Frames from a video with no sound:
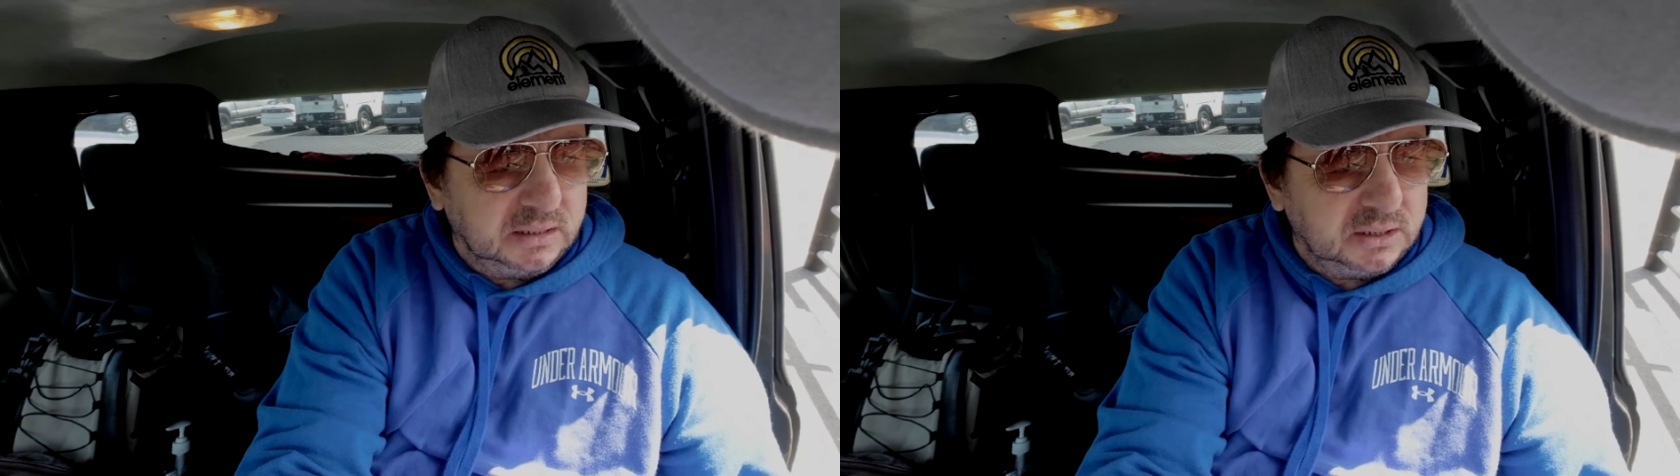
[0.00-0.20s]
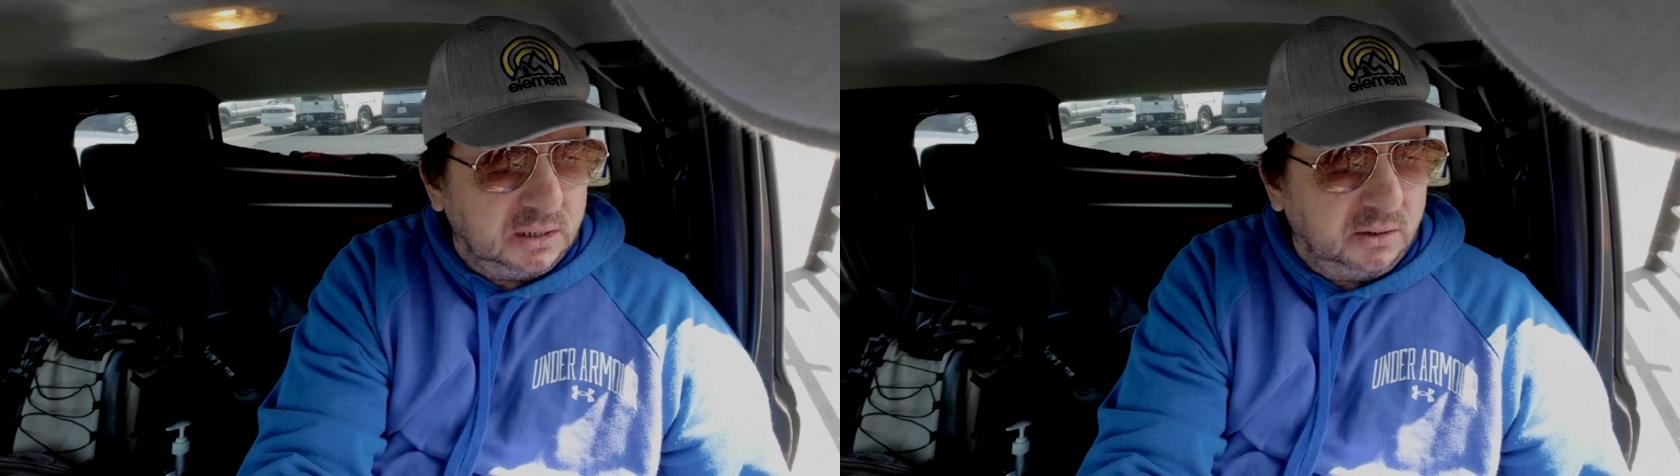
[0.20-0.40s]

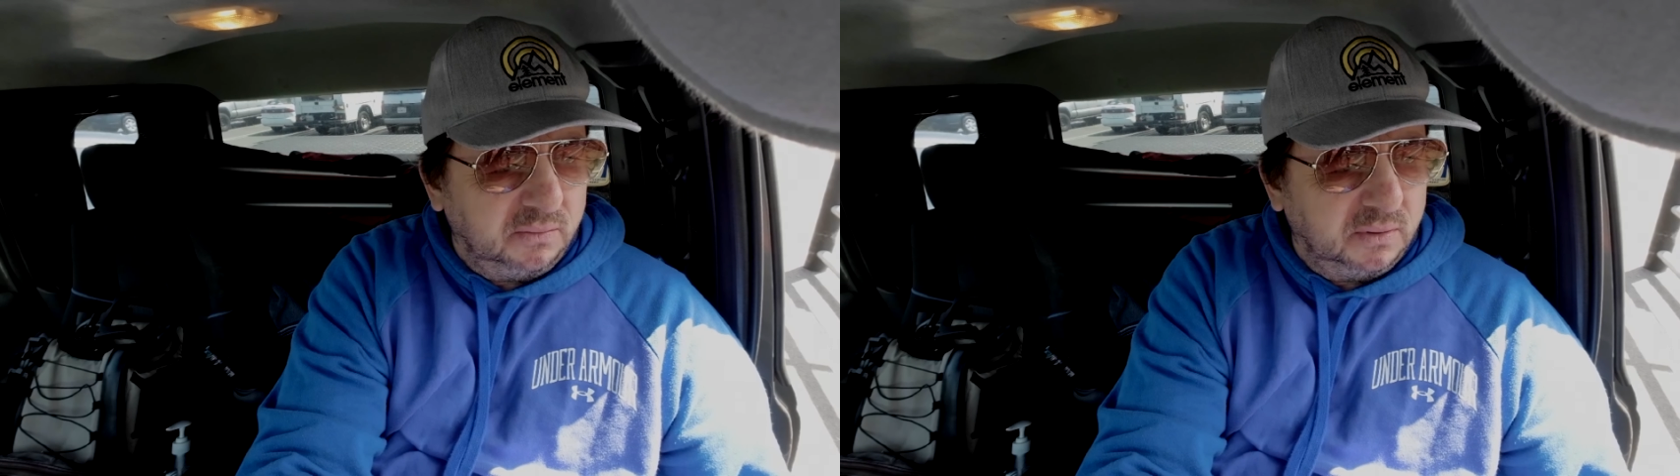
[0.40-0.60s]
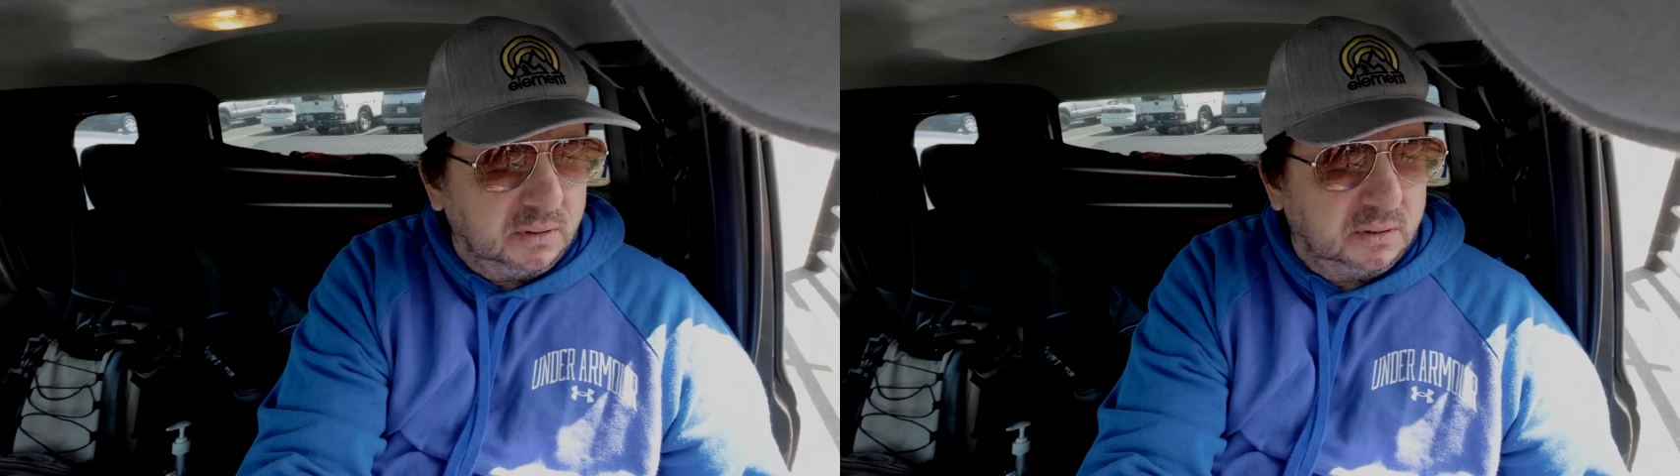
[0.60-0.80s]
actually
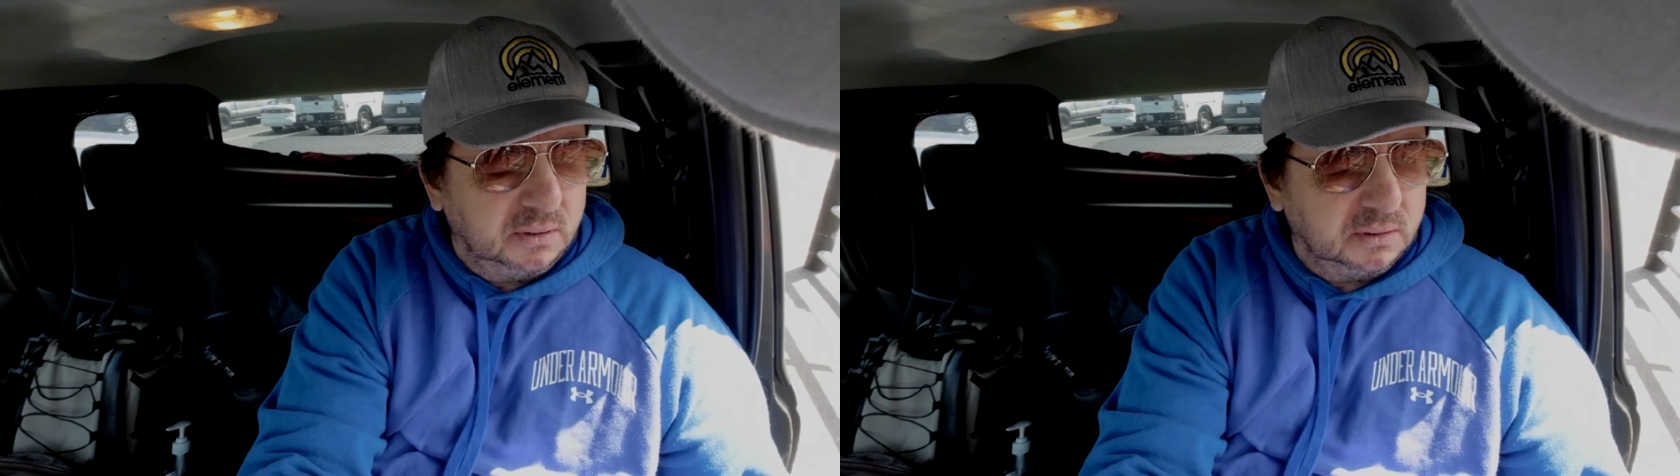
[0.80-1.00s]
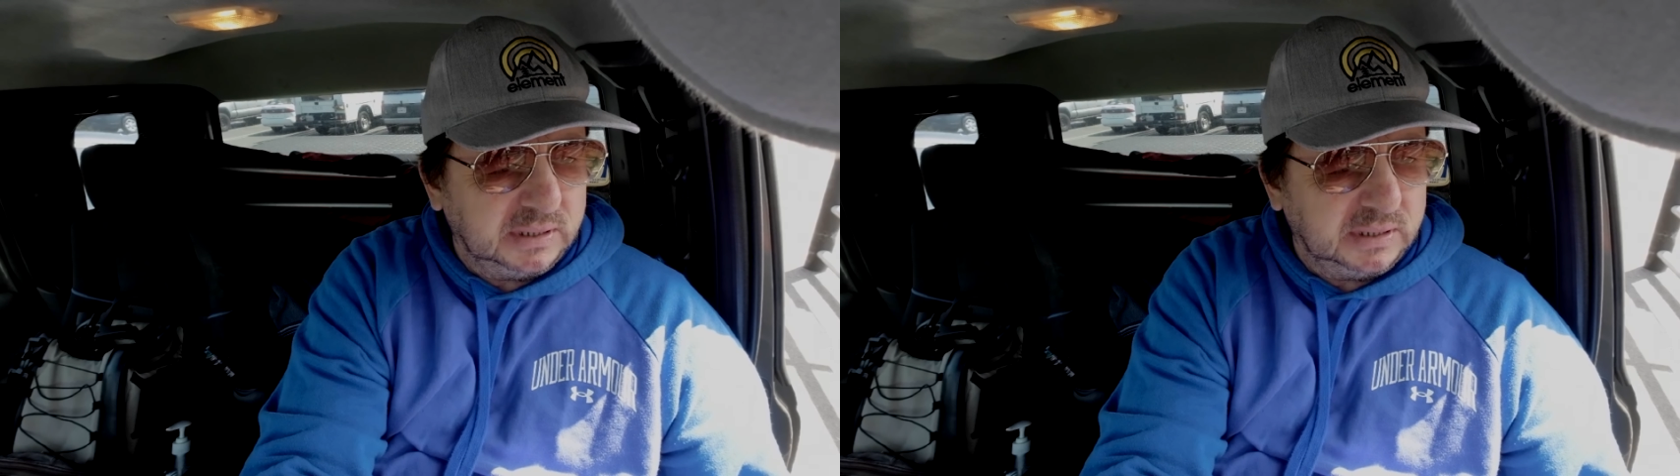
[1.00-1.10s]
with